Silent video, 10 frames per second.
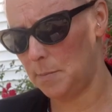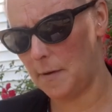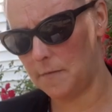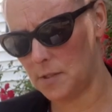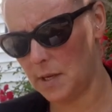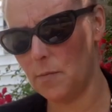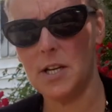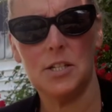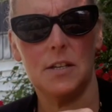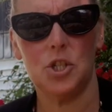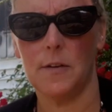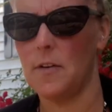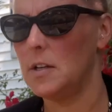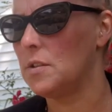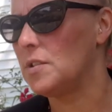But for some reason, she
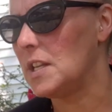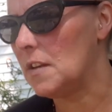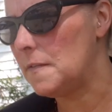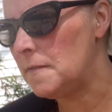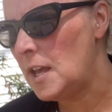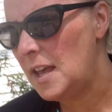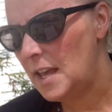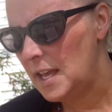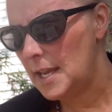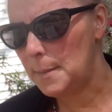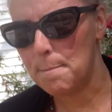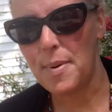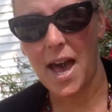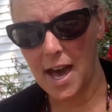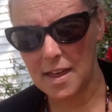finds herself in
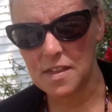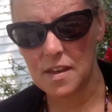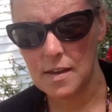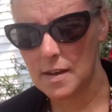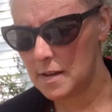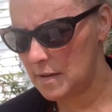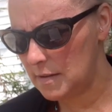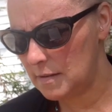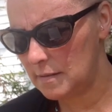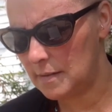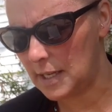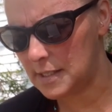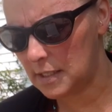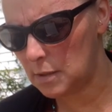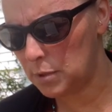Bath. I guess
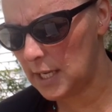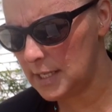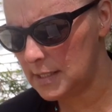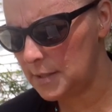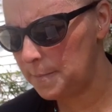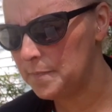that's a place.